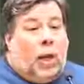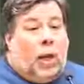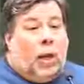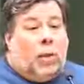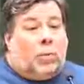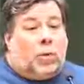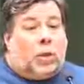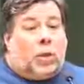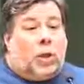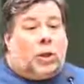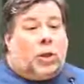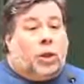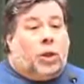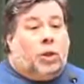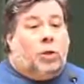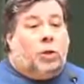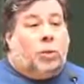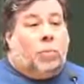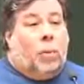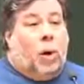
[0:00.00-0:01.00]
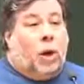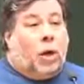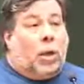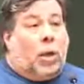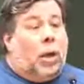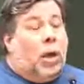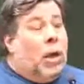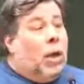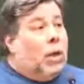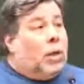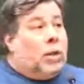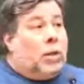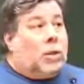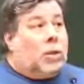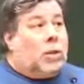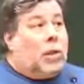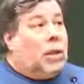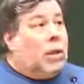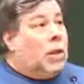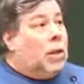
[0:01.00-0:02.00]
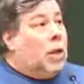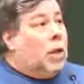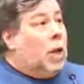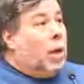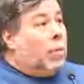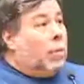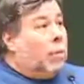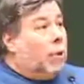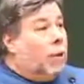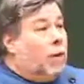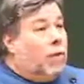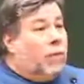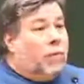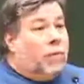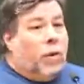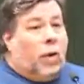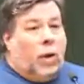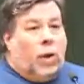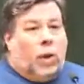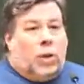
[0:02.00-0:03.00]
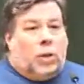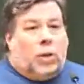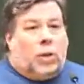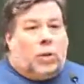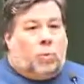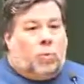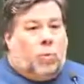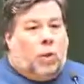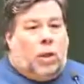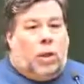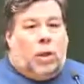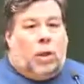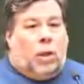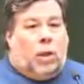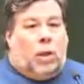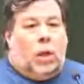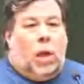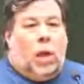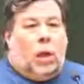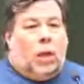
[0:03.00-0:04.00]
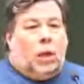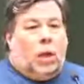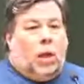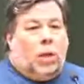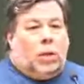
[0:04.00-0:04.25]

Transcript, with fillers: And it was such a huge market to see the number of just really young